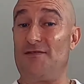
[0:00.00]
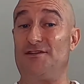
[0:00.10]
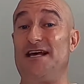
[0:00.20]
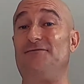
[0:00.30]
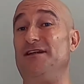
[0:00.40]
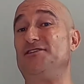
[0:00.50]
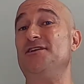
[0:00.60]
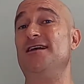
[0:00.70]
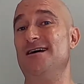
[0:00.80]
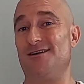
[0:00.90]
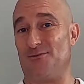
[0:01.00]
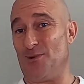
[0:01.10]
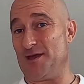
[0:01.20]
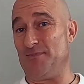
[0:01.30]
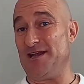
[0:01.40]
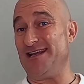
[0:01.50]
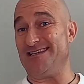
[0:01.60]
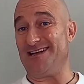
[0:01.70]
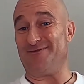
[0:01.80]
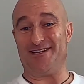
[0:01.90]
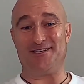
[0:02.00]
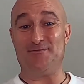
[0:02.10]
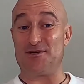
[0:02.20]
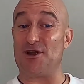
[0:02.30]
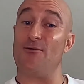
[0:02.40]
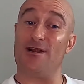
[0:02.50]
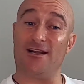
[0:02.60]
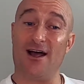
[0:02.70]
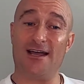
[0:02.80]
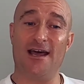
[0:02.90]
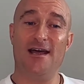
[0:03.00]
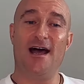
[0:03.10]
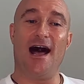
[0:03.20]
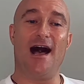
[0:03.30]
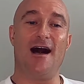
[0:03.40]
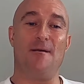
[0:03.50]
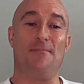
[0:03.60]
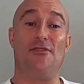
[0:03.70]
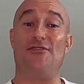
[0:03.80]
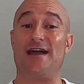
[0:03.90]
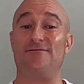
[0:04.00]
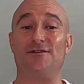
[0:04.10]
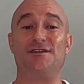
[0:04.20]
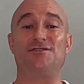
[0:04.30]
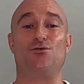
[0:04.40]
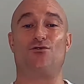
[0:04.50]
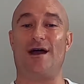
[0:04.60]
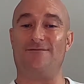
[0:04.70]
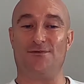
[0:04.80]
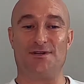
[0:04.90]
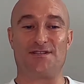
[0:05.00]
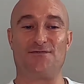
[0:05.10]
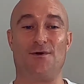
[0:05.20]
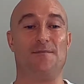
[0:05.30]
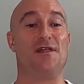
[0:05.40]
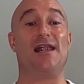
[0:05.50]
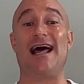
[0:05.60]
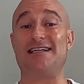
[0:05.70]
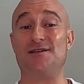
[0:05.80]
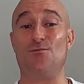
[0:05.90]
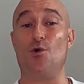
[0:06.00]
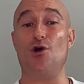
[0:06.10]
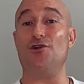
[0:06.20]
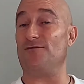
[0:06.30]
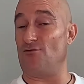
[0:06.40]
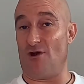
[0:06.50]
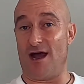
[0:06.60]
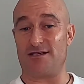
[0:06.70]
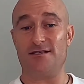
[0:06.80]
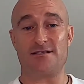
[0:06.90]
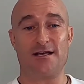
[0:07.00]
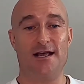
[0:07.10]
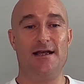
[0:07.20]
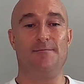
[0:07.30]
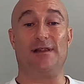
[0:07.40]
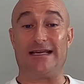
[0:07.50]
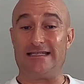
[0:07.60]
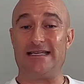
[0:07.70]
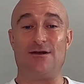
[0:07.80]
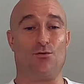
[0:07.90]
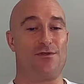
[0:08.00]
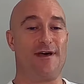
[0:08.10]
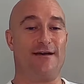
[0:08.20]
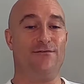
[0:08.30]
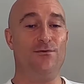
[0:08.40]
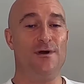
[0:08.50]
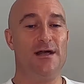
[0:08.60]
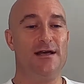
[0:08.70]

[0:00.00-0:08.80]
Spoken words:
The definition, the Wikipedia definition, which I really like, thankfulness or gratefulness from the Latin word of gratus, pleasing or thankful,